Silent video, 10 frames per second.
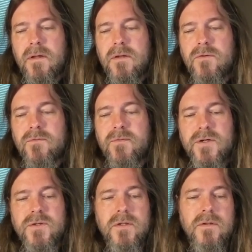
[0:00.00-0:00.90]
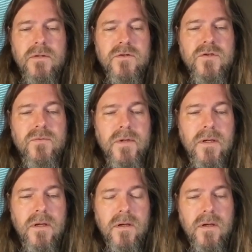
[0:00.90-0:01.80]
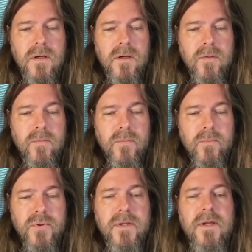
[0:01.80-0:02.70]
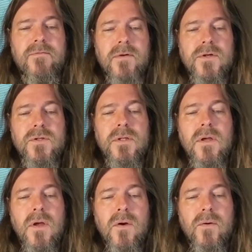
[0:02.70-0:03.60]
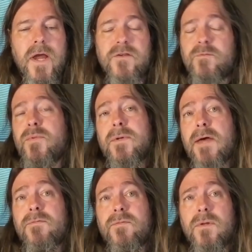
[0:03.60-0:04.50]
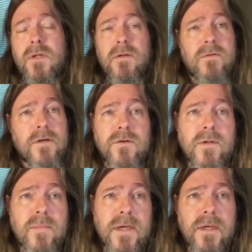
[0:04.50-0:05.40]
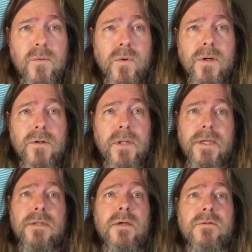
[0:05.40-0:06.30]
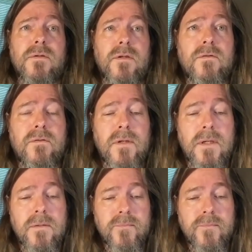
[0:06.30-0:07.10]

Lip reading: new function, the string printf function, or sprintf, and essentially make it work like it does in C.